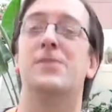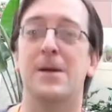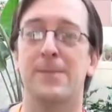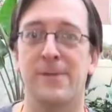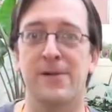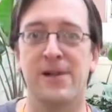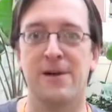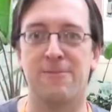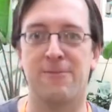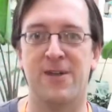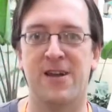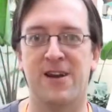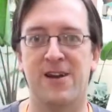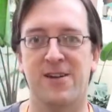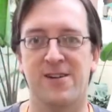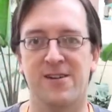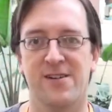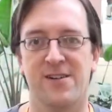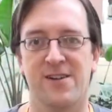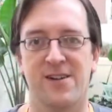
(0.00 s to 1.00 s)
people up
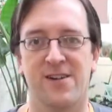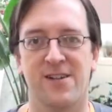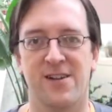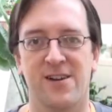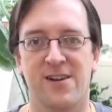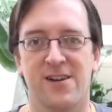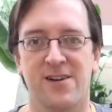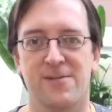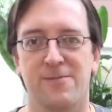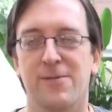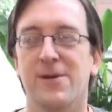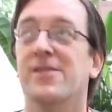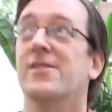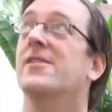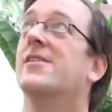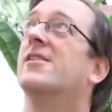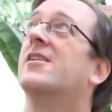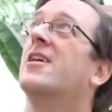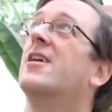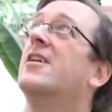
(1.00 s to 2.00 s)
there earlier, but
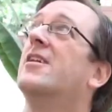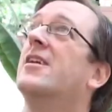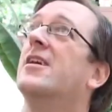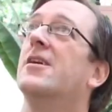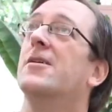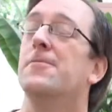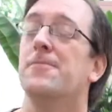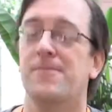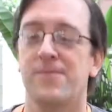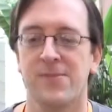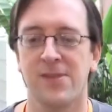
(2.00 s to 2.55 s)
they're gone now.